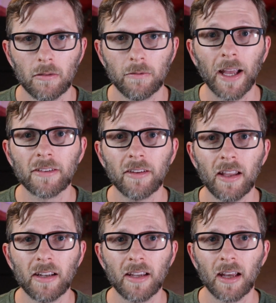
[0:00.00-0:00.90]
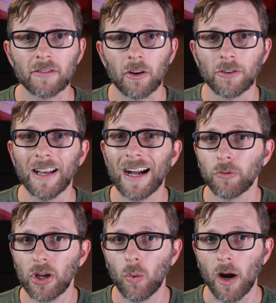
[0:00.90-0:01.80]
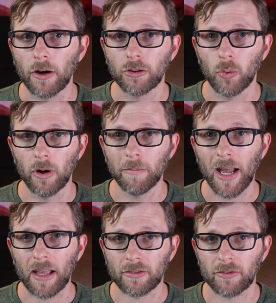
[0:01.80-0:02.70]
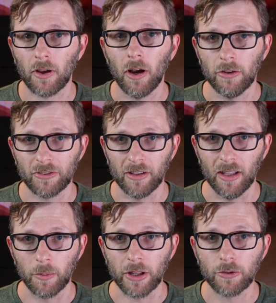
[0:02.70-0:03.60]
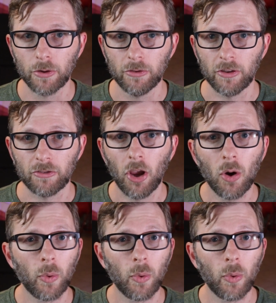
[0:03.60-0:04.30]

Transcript: Vaccinated guests are not required to wear masks on Celebrity cruises,